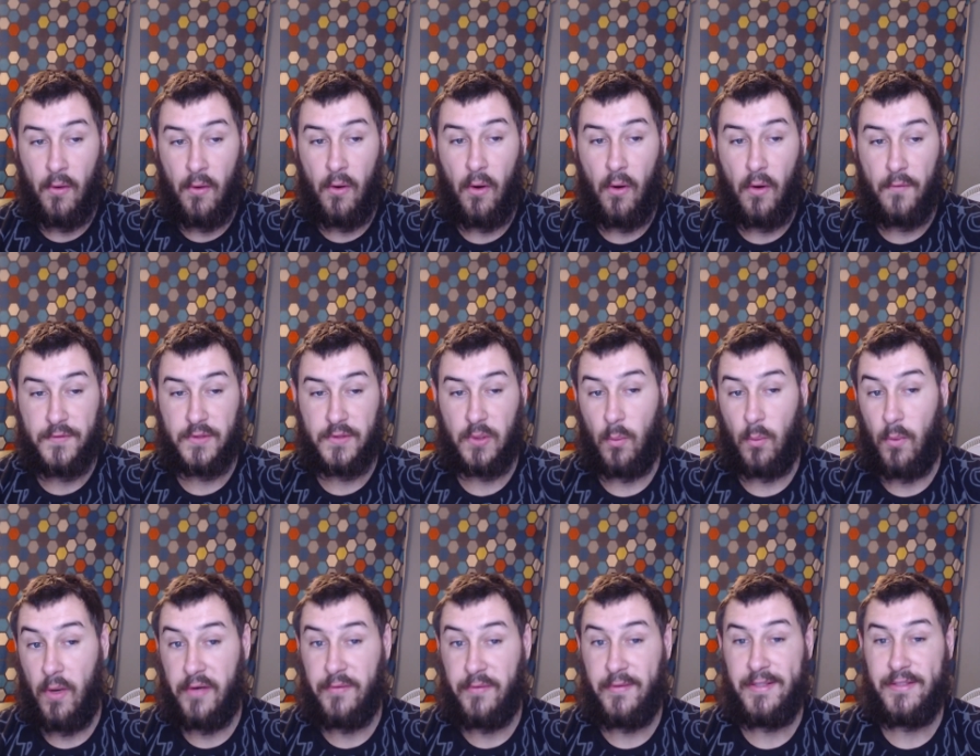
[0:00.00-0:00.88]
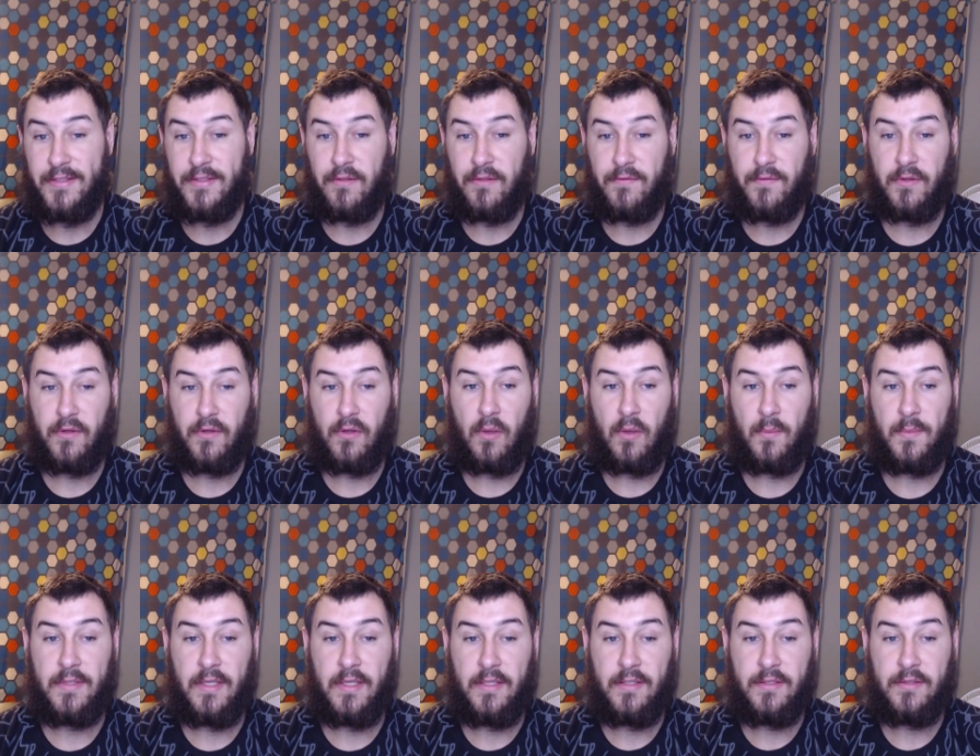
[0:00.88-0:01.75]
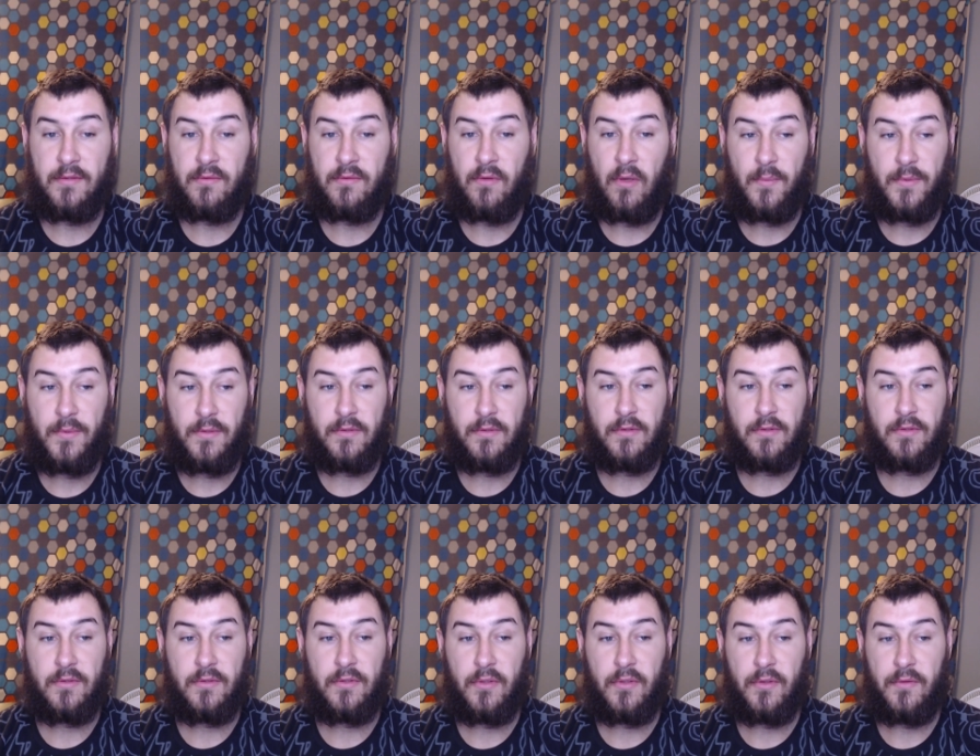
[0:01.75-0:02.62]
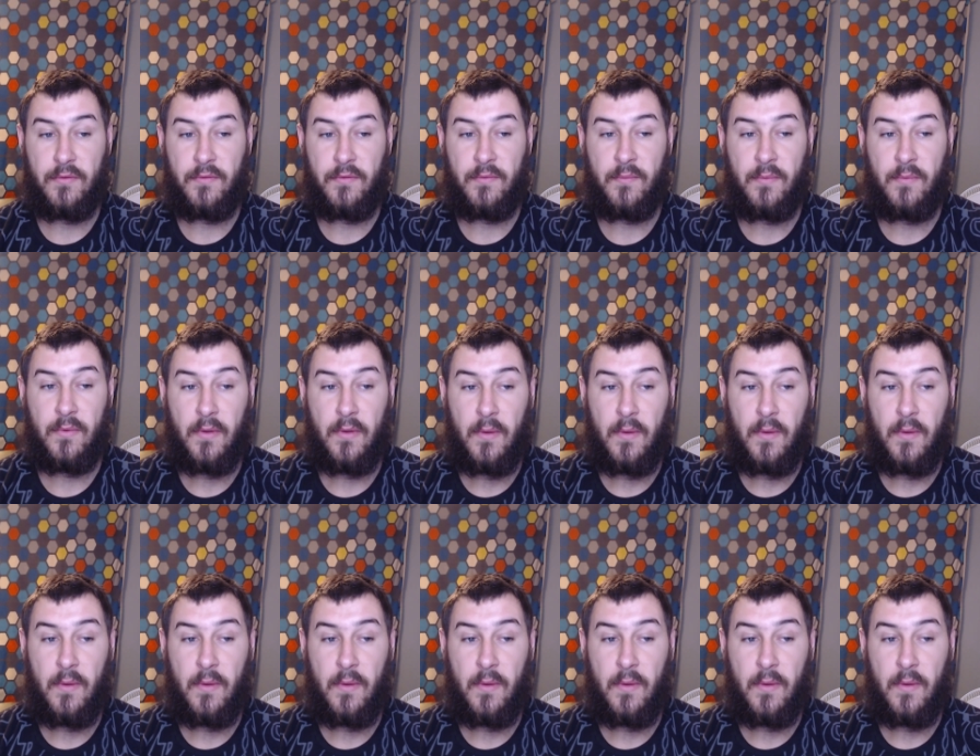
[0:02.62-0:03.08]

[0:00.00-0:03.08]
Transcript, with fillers: offers a wide range of accommodation options, including